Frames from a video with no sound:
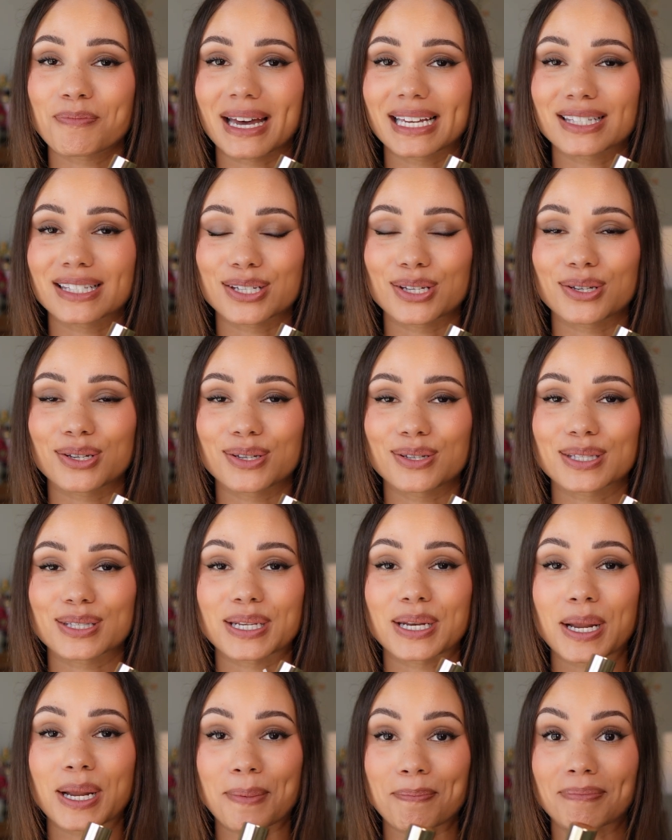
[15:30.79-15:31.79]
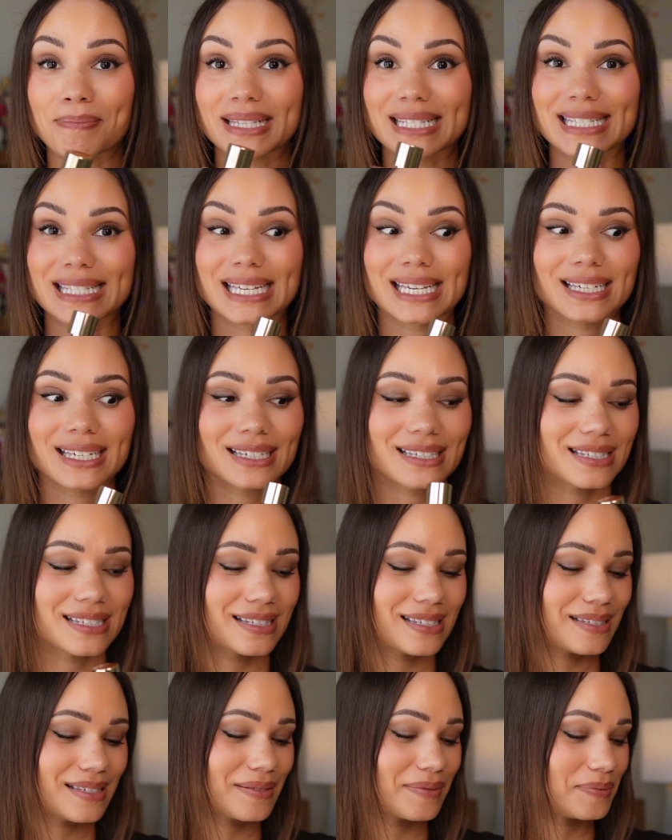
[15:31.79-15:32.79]
Mateu's number
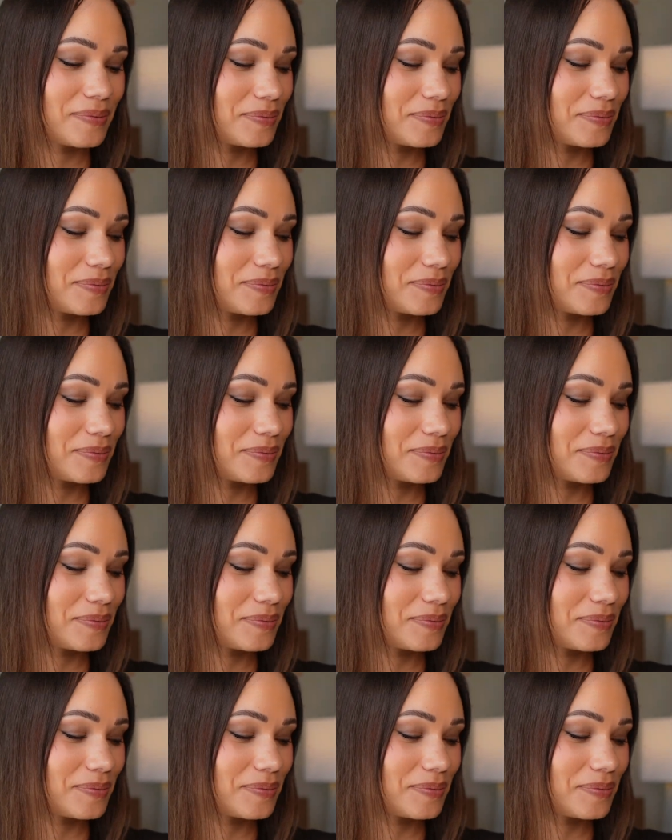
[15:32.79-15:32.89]
6.